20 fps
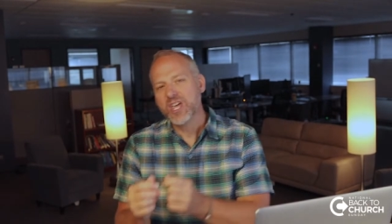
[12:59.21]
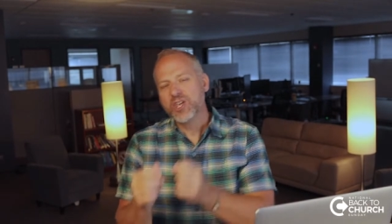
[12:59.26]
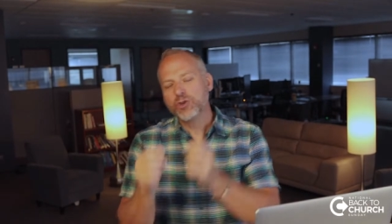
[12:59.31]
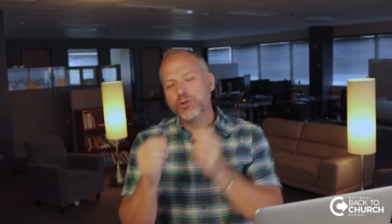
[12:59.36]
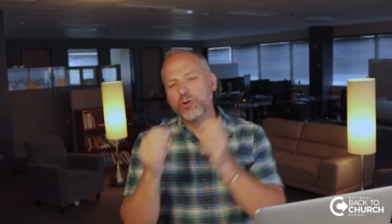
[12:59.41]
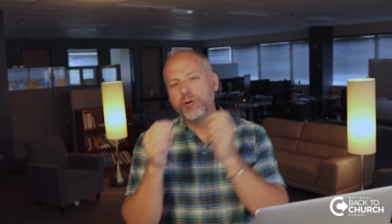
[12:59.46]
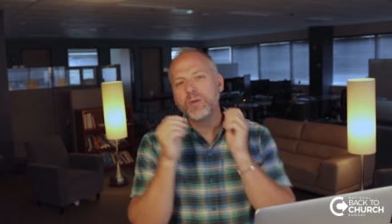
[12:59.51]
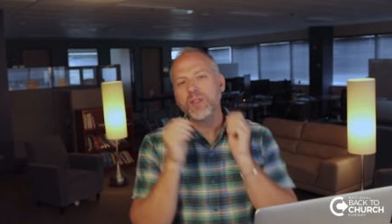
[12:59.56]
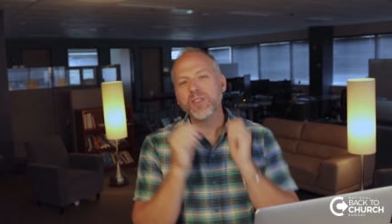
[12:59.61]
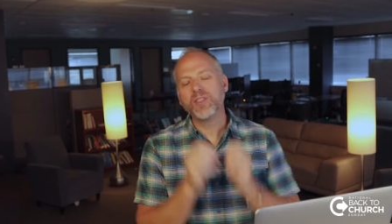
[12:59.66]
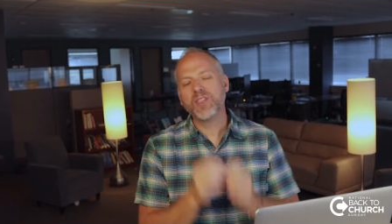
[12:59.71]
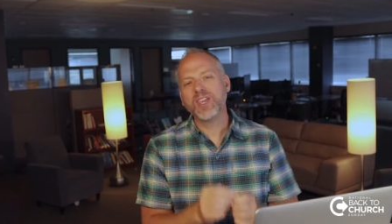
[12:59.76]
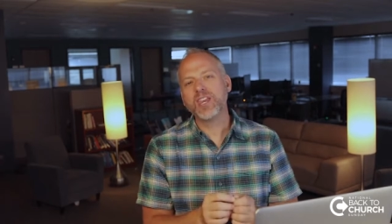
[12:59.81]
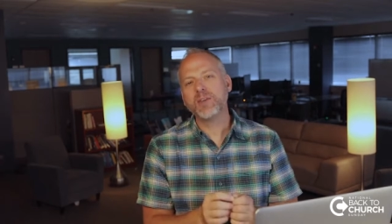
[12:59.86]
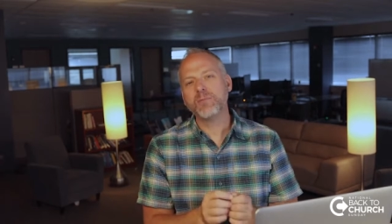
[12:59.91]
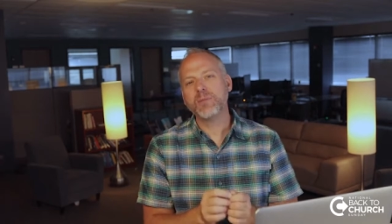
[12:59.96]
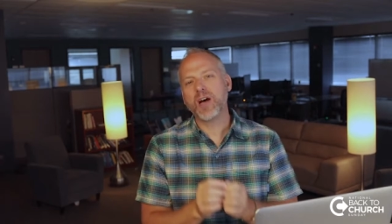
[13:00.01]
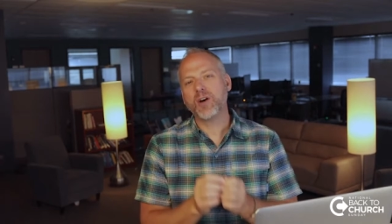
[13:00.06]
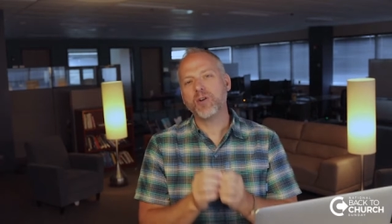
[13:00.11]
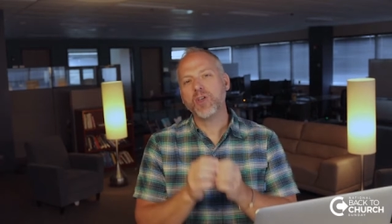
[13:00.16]
you want to be thinking
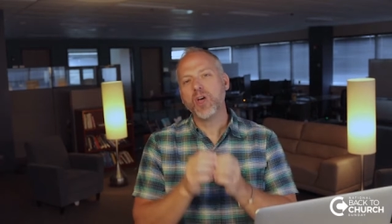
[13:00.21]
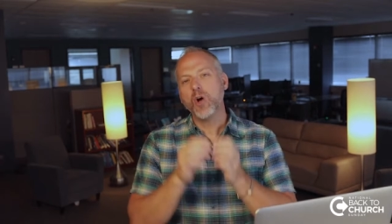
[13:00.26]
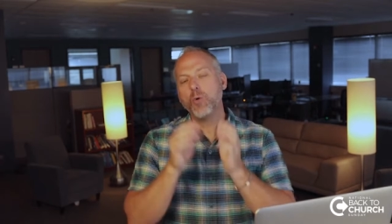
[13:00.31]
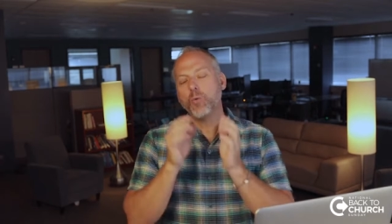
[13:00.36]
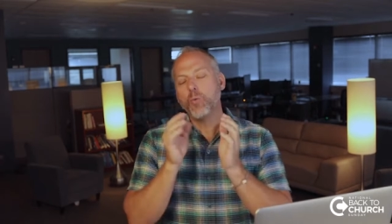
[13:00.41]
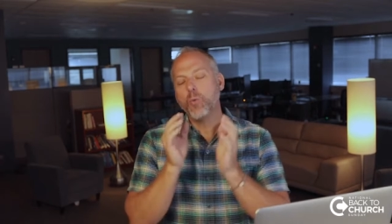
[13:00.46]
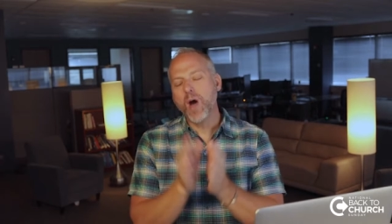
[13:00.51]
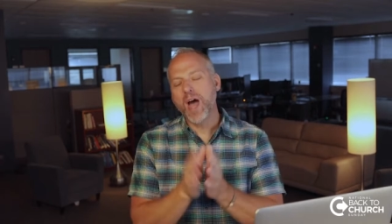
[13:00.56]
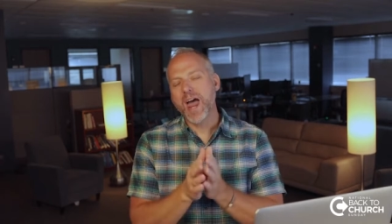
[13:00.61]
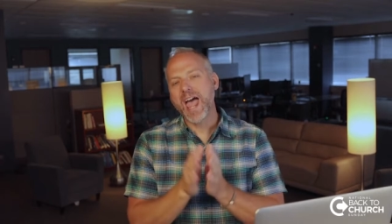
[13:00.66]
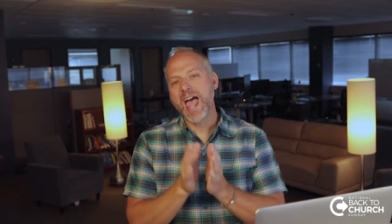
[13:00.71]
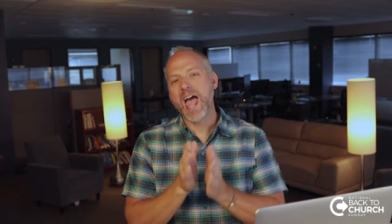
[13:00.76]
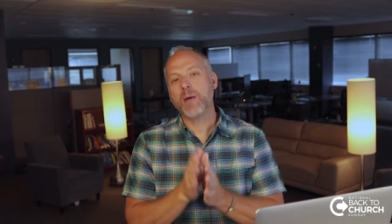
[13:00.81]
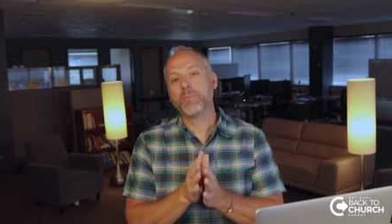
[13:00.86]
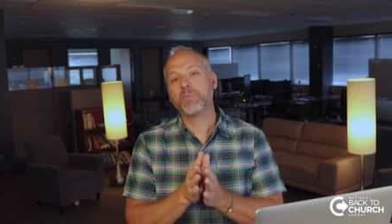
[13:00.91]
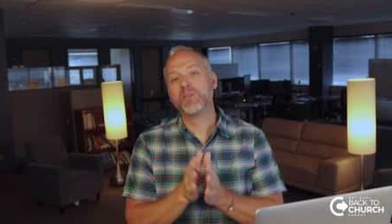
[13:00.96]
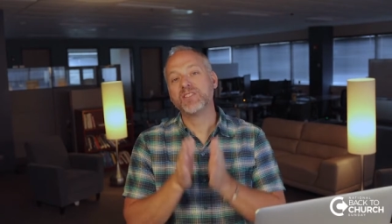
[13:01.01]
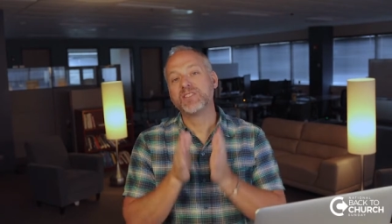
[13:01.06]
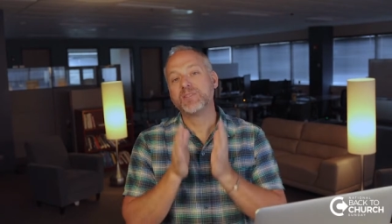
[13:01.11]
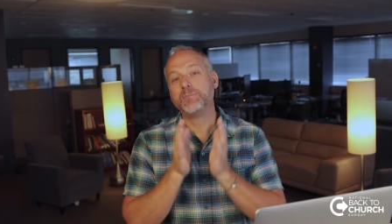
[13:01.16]
about what
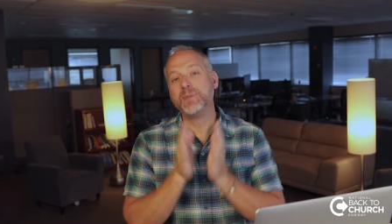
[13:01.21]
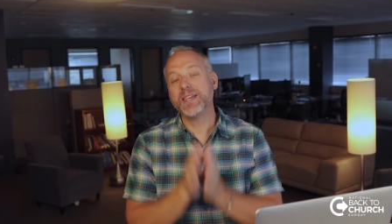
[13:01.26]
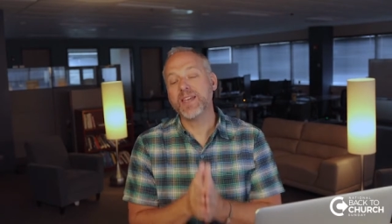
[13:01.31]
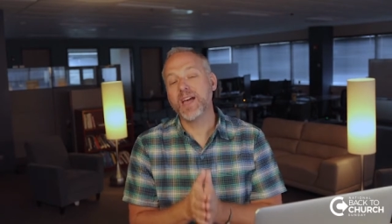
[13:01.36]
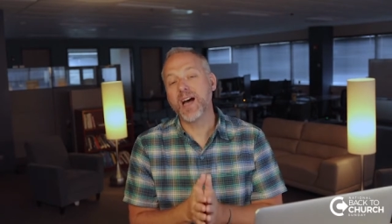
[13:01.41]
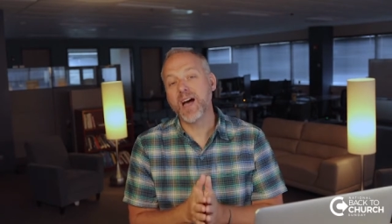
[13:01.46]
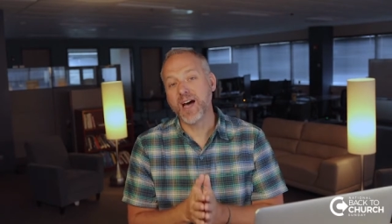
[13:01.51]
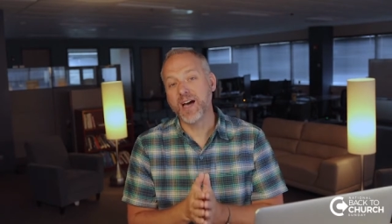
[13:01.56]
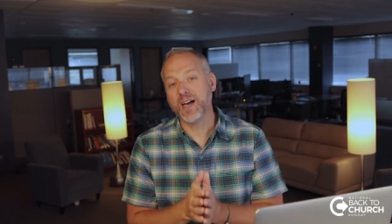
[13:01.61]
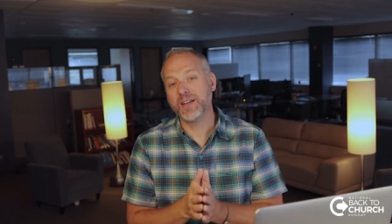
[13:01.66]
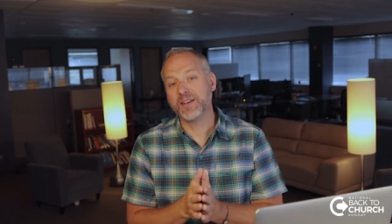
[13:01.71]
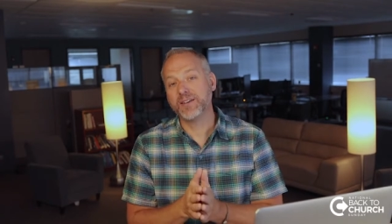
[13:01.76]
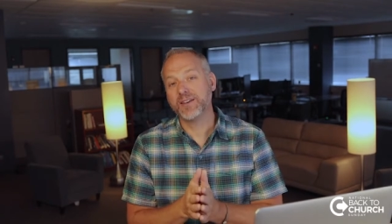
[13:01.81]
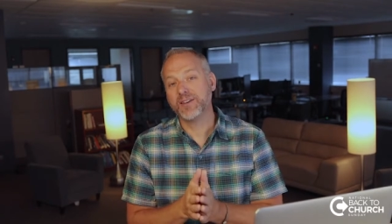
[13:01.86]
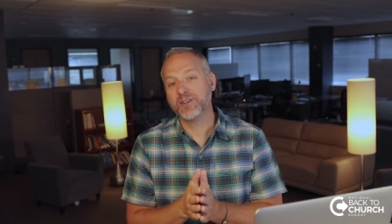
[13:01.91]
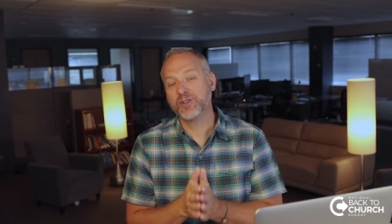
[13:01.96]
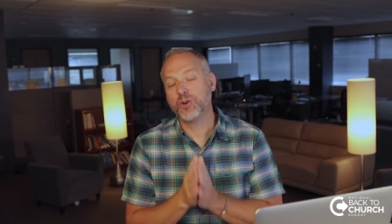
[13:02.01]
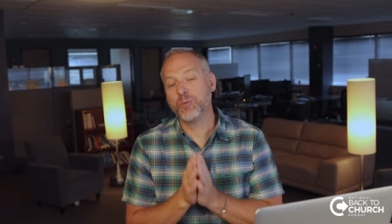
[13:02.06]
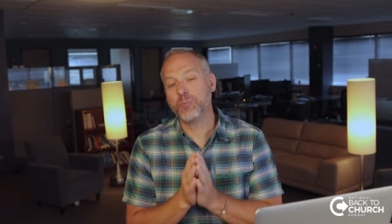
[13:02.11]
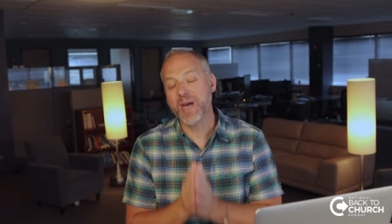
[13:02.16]
happens beyond
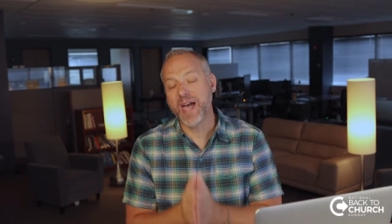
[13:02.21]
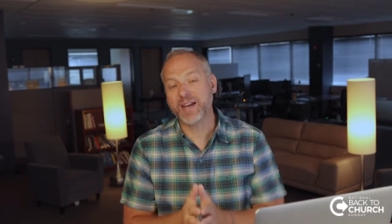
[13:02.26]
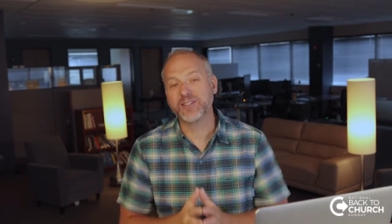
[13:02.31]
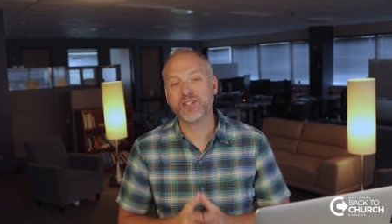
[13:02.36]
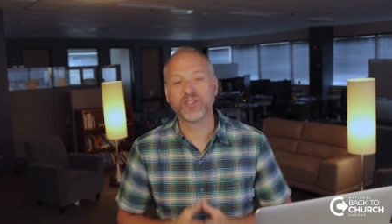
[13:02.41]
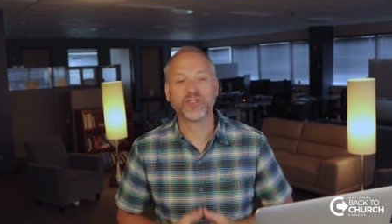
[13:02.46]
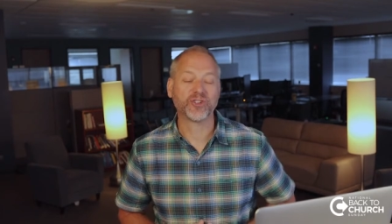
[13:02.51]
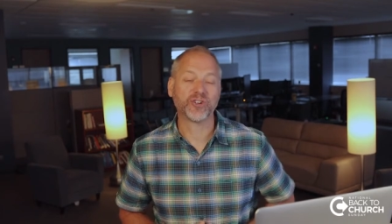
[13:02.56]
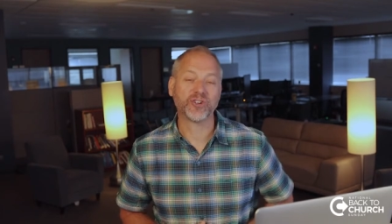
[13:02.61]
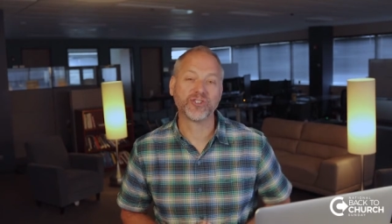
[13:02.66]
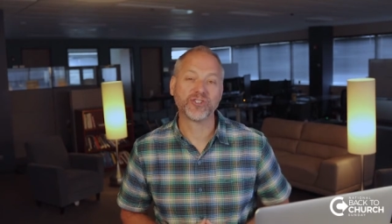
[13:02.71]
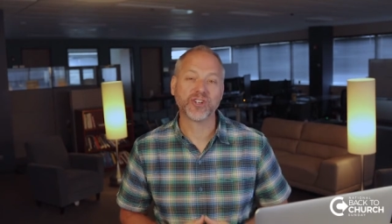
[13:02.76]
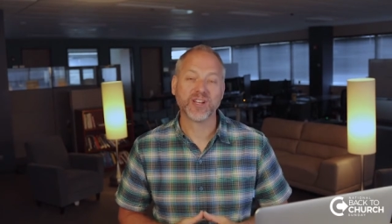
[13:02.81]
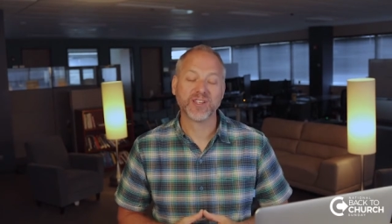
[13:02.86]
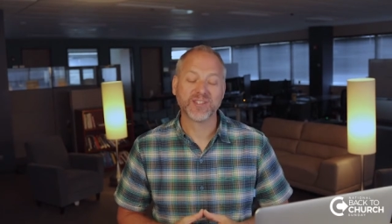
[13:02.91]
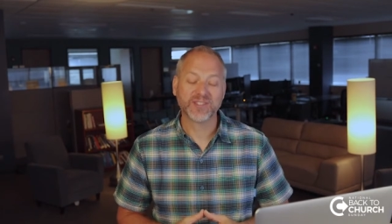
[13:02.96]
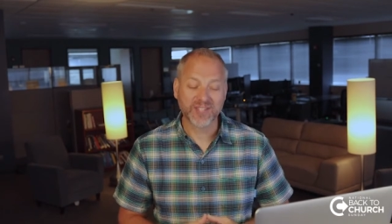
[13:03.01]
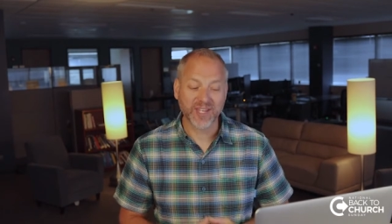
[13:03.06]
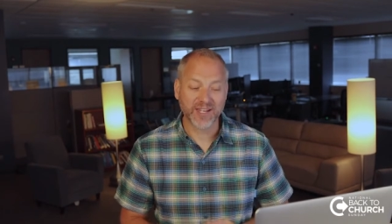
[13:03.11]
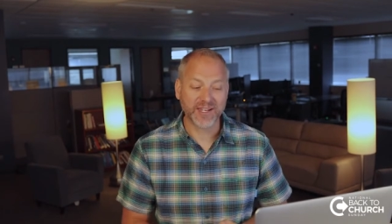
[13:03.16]
your Back to Church
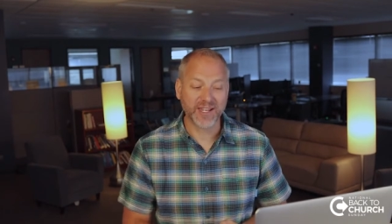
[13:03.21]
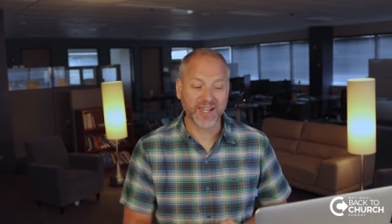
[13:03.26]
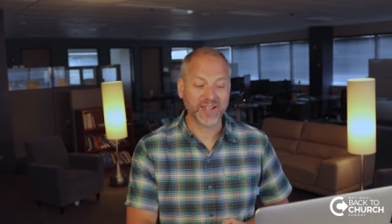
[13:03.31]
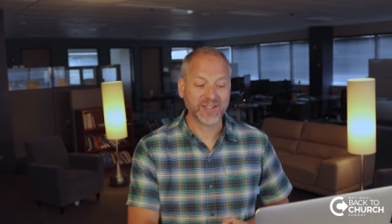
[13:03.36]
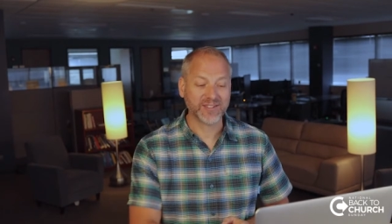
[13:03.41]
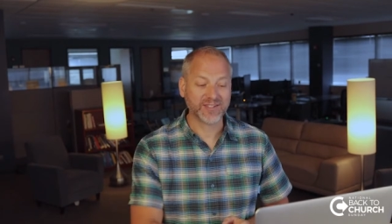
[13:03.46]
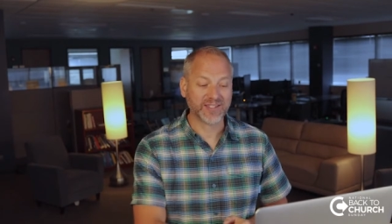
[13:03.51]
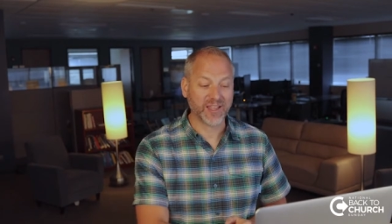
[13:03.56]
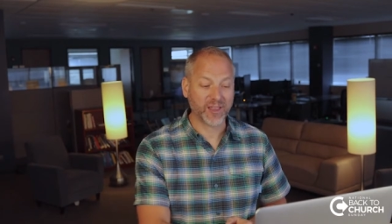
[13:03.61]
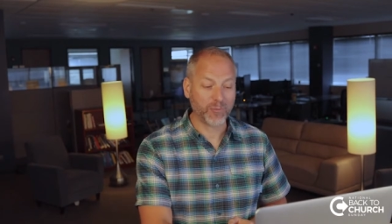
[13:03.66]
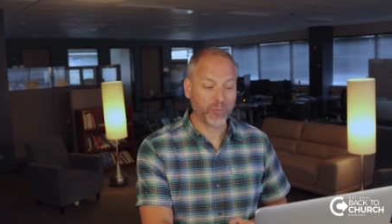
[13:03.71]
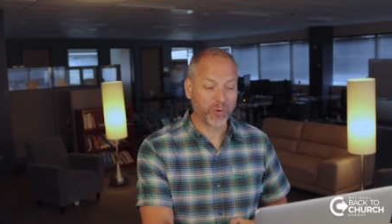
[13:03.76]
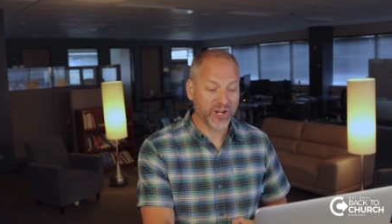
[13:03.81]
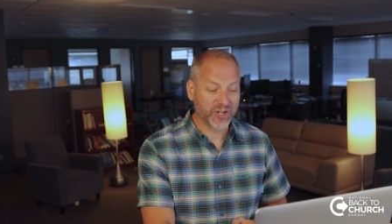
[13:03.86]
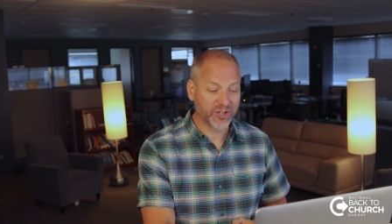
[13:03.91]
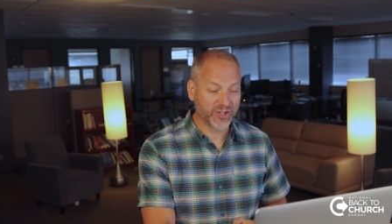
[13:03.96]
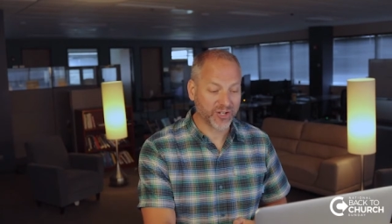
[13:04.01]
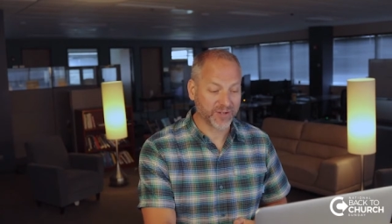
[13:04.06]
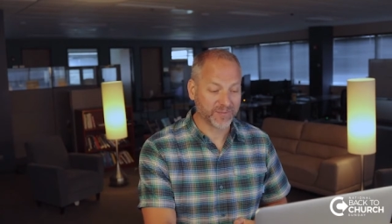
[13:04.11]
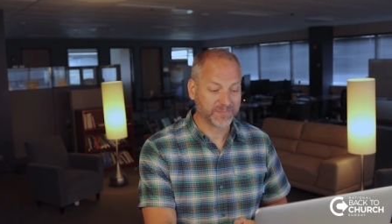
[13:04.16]
Sunday
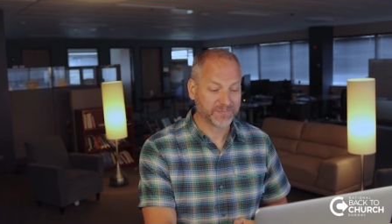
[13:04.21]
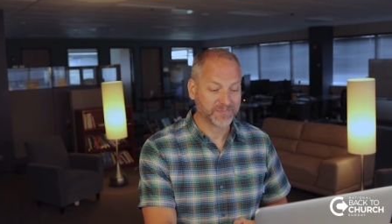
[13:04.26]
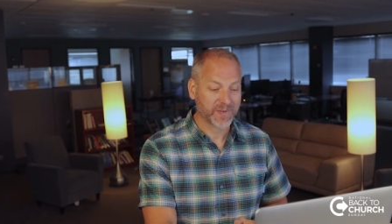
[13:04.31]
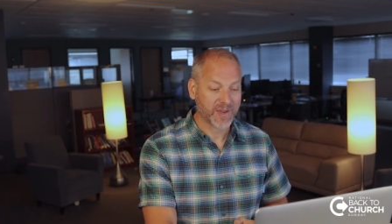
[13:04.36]
celebration.